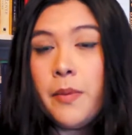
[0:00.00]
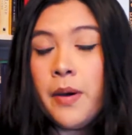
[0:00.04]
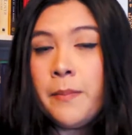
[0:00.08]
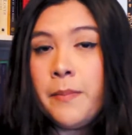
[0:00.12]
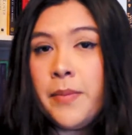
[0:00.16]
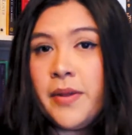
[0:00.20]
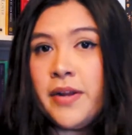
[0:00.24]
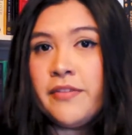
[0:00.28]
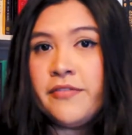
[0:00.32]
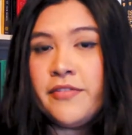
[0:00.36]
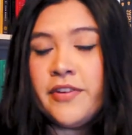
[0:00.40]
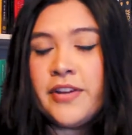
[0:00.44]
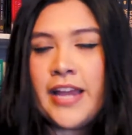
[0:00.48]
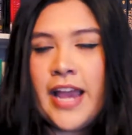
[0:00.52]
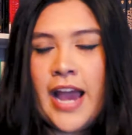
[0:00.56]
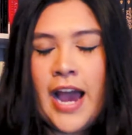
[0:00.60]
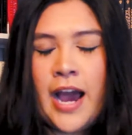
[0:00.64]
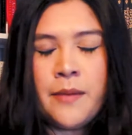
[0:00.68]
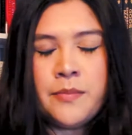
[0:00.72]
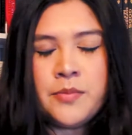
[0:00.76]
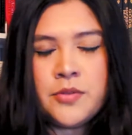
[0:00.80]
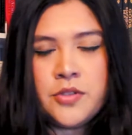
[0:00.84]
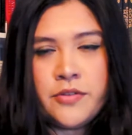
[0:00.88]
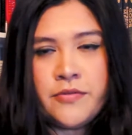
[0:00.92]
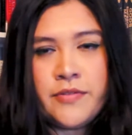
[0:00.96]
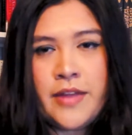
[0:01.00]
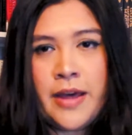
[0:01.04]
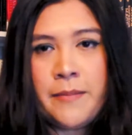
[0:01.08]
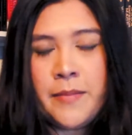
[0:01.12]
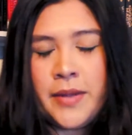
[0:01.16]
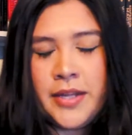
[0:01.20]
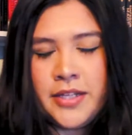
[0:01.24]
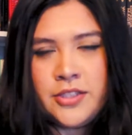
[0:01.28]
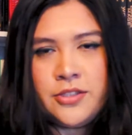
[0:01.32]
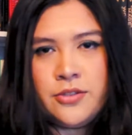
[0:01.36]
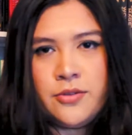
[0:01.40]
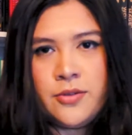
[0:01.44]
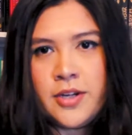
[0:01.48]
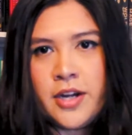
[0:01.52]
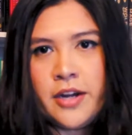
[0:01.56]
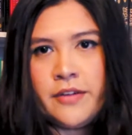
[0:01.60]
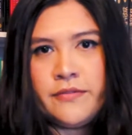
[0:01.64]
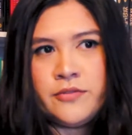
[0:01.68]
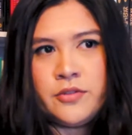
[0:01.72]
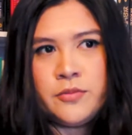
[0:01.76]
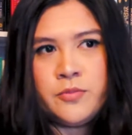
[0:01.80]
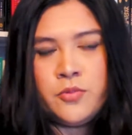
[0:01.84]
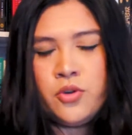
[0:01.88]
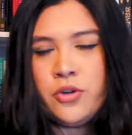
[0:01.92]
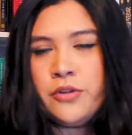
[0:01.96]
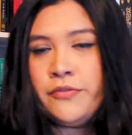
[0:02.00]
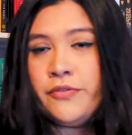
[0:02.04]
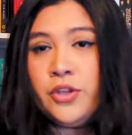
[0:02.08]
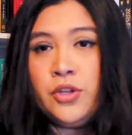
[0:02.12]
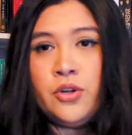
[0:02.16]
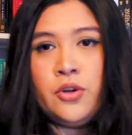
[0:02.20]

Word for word: a bit of a gap so that makes you uncomfortable if